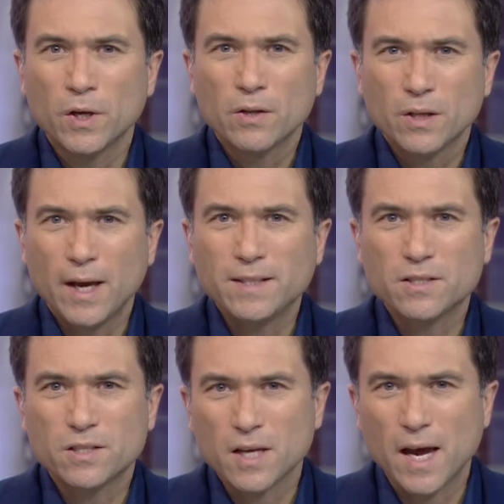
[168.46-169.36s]
The
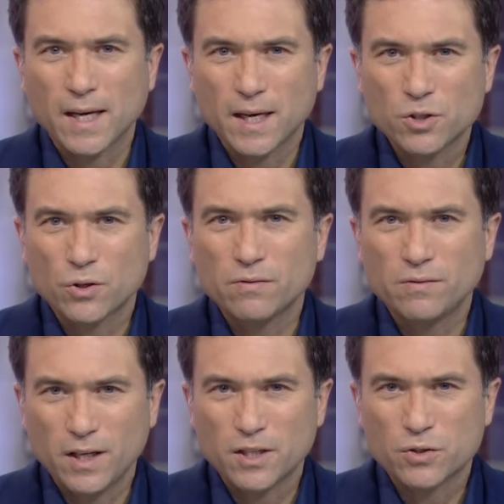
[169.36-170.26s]
latest attack is on a
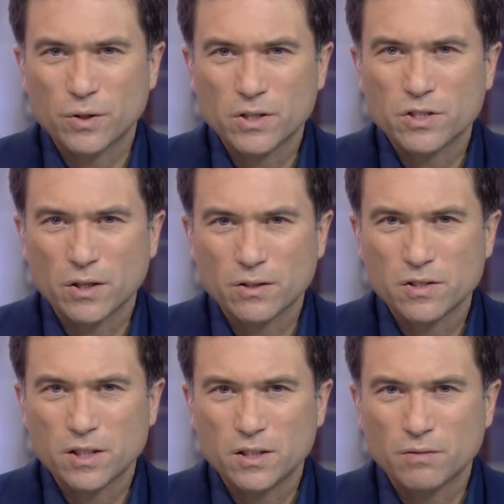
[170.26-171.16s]
theatre in the southern
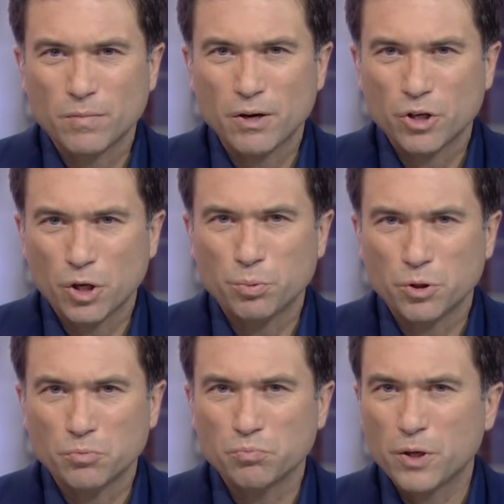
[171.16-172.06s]
city of
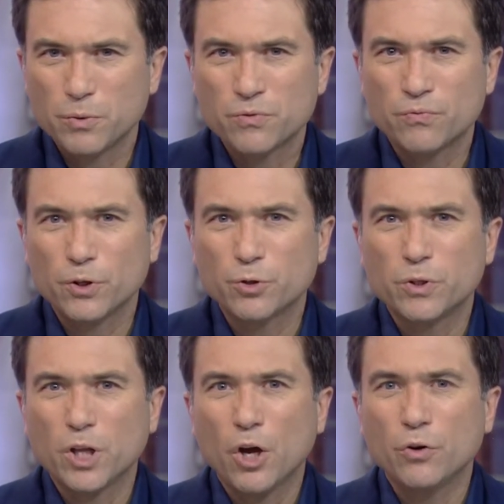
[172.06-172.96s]
Mariupol. It was filled
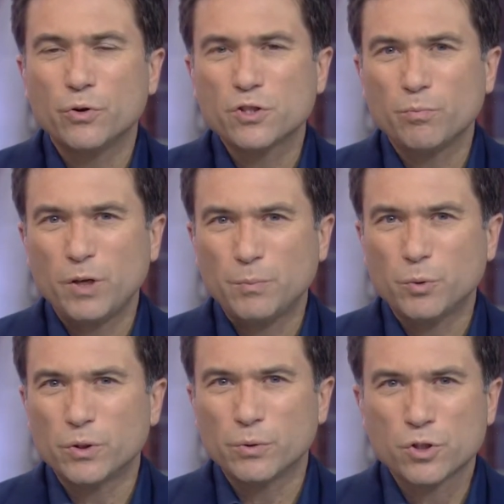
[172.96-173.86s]
with hundreds of
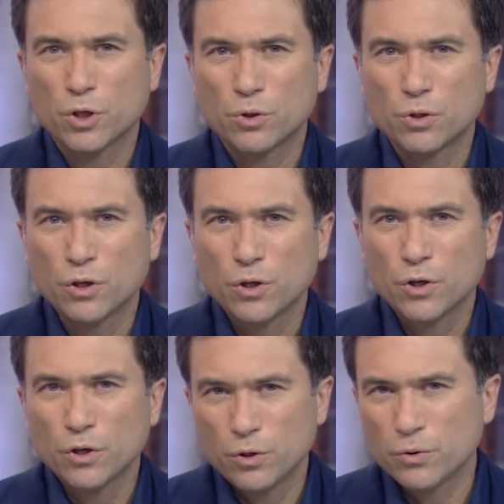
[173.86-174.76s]
people, we were told,
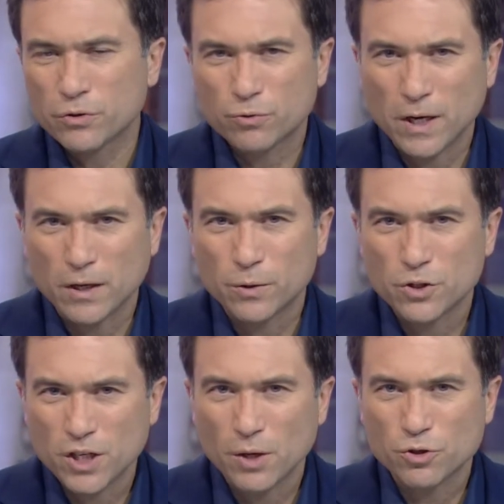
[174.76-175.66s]
who were, who were
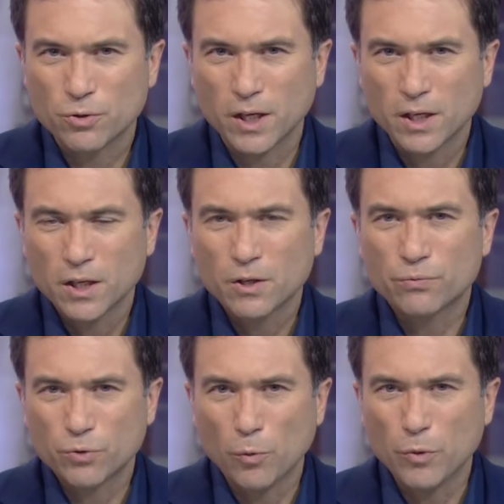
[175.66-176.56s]
sheltering
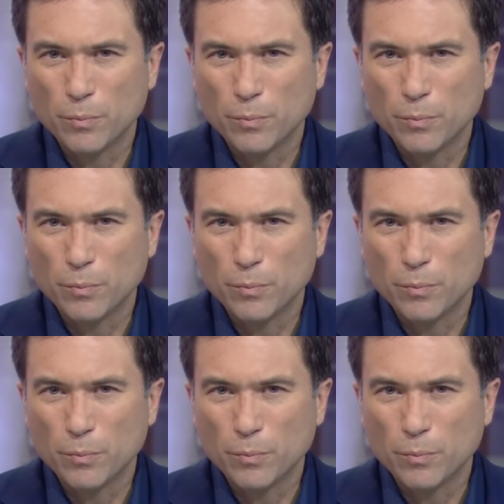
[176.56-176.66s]
from the